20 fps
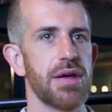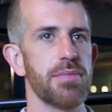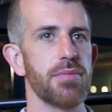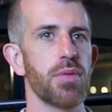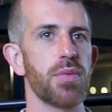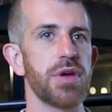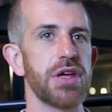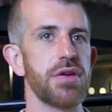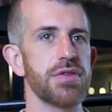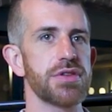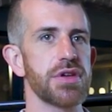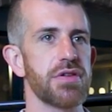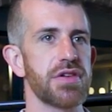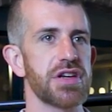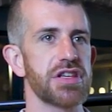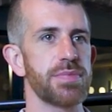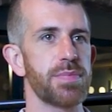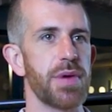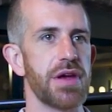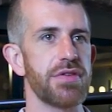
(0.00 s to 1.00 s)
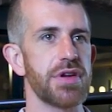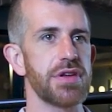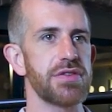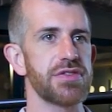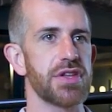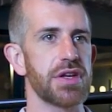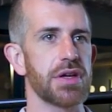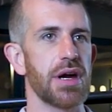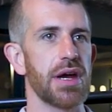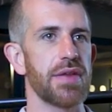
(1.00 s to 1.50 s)
but we use our experience
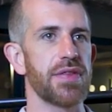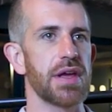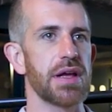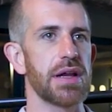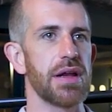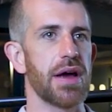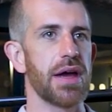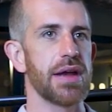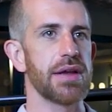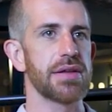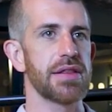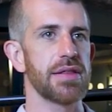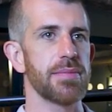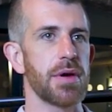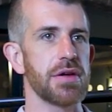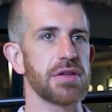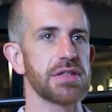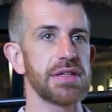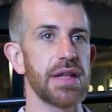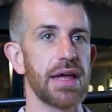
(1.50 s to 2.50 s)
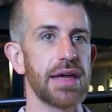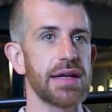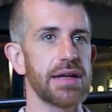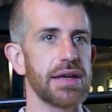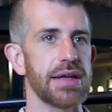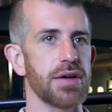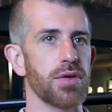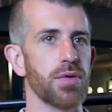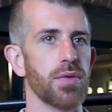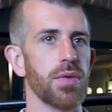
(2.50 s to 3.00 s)
to guide the client to the most
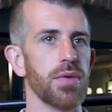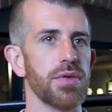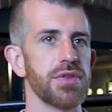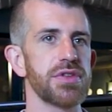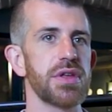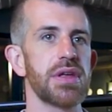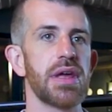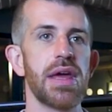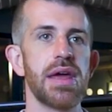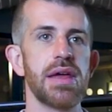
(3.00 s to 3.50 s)
likely cause,